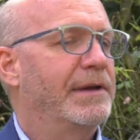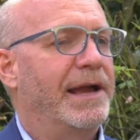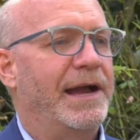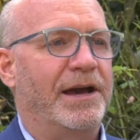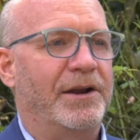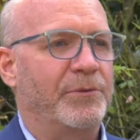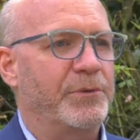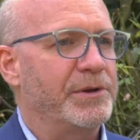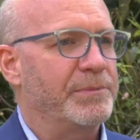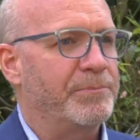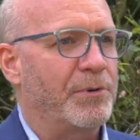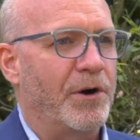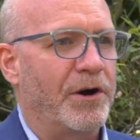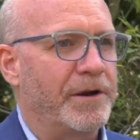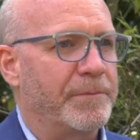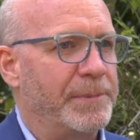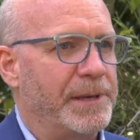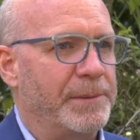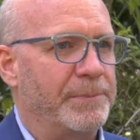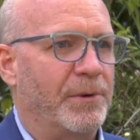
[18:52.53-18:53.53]
How do we park
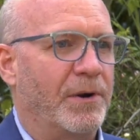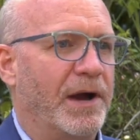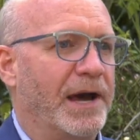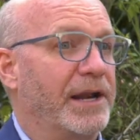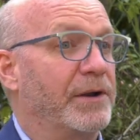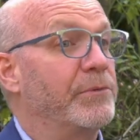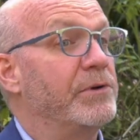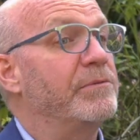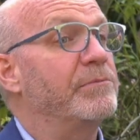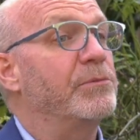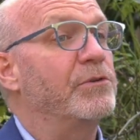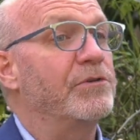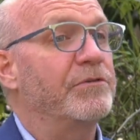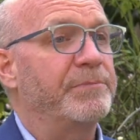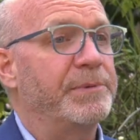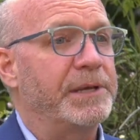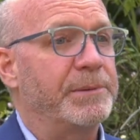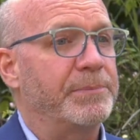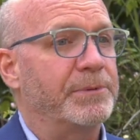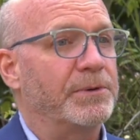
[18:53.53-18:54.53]
people? How do we move
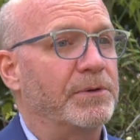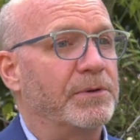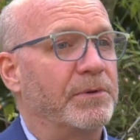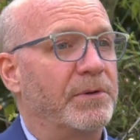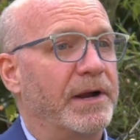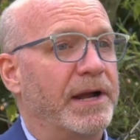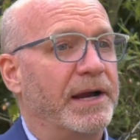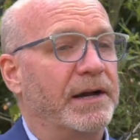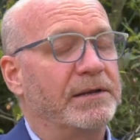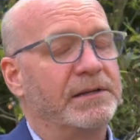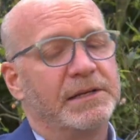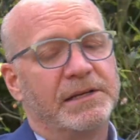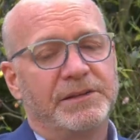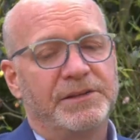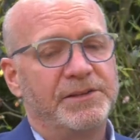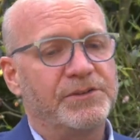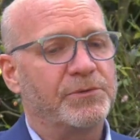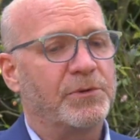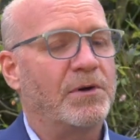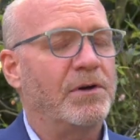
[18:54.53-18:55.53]
people around?
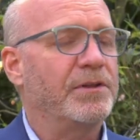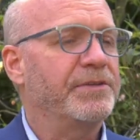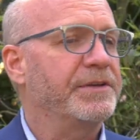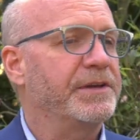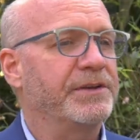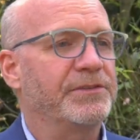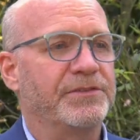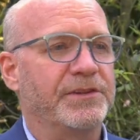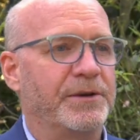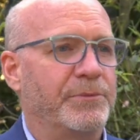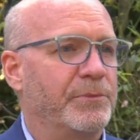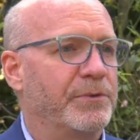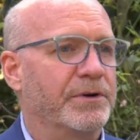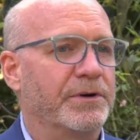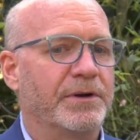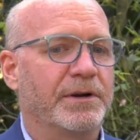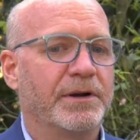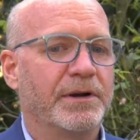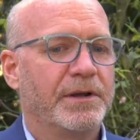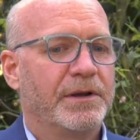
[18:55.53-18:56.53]
These are all things that
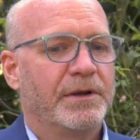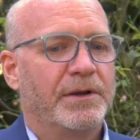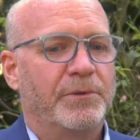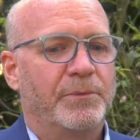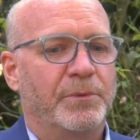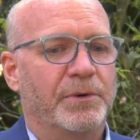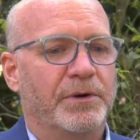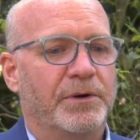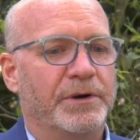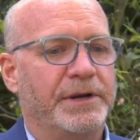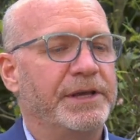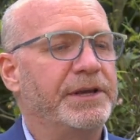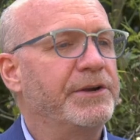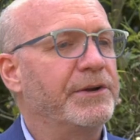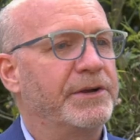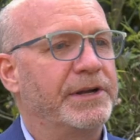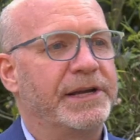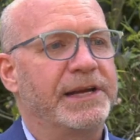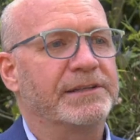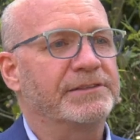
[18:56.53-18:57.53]
we're We're
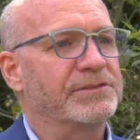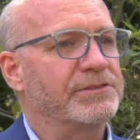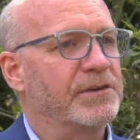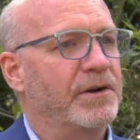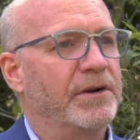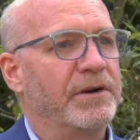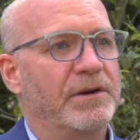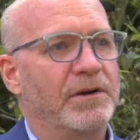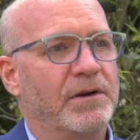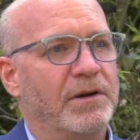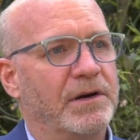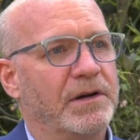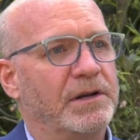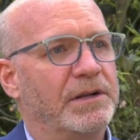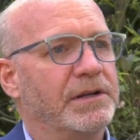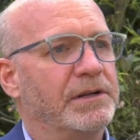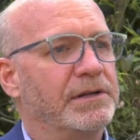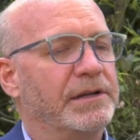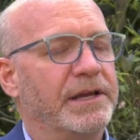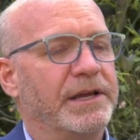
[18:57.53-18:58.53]
eager to get started on
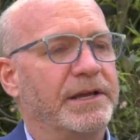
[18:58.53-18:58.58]
and,